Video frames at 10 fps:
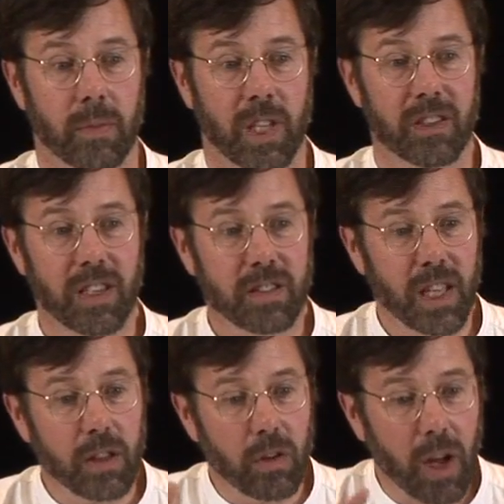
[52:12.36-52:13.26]
As I
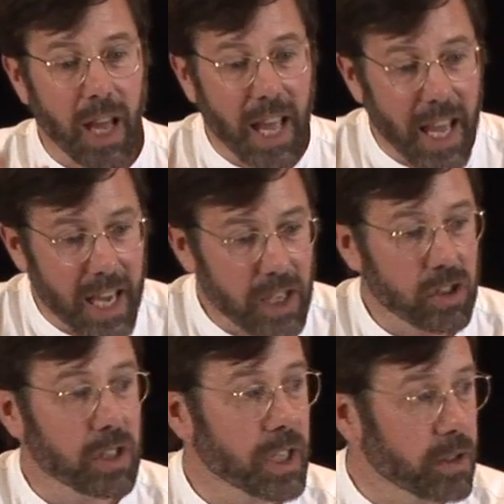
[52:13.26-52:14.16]
said, there are
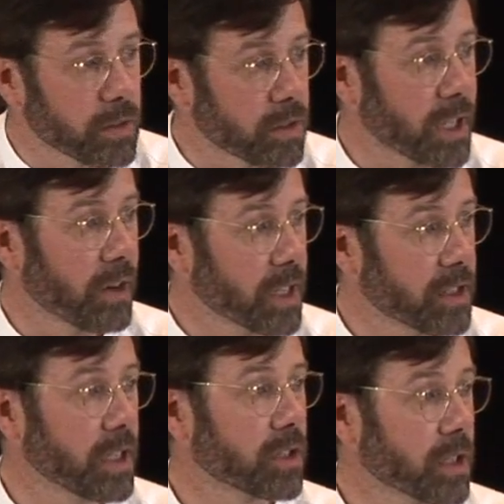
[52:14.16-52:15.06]
ancient esoteric
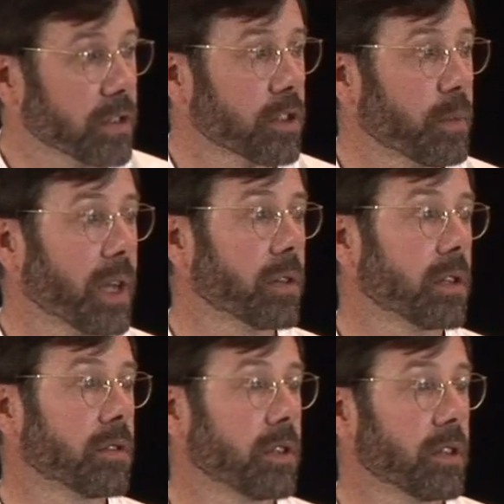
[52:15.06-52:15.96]
teachings about
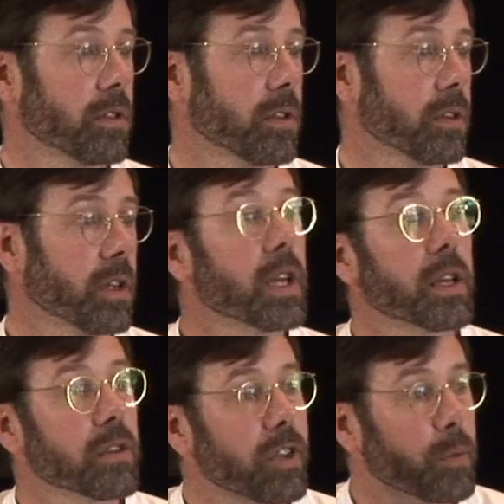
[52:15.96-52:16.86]
this. It is not
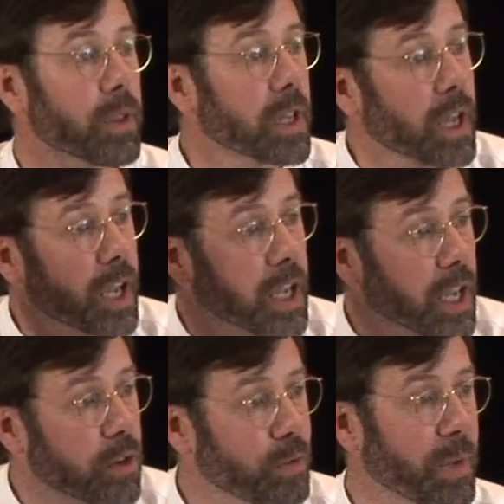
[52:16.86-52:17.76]
something I
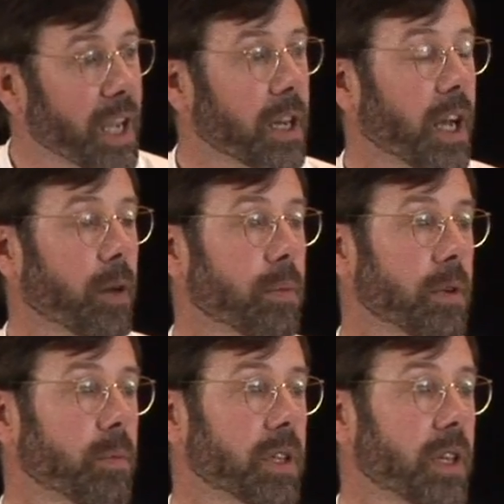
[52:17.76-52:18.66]
kind of made up,
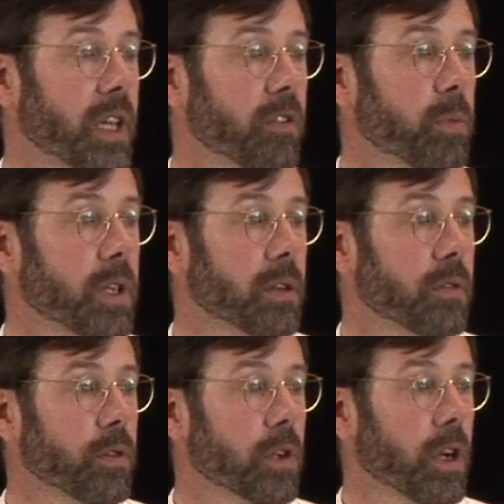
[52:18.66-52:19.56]
but they have been
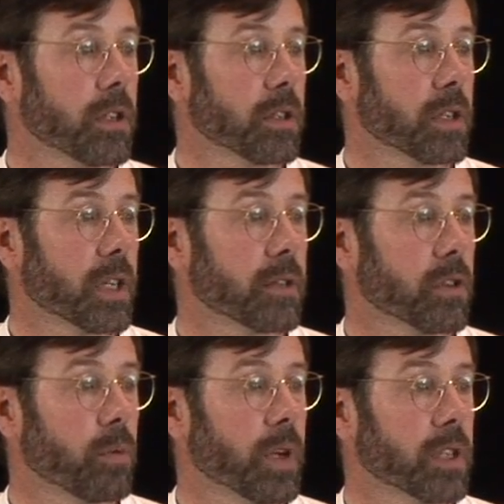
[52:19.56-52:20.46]
forgotten like so
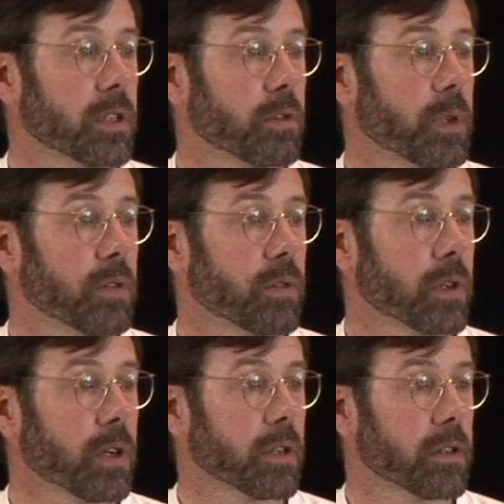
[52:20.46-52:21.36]
much has been
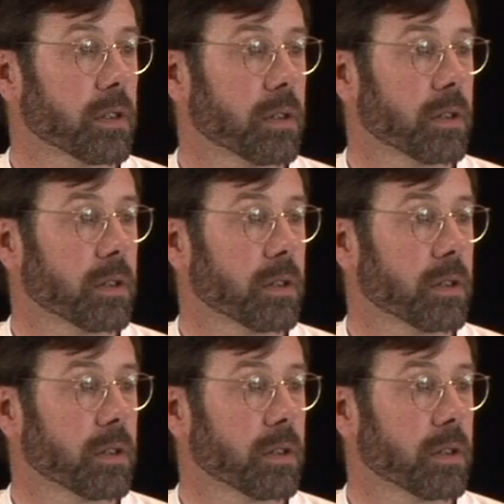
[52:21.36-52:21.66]
forgotten.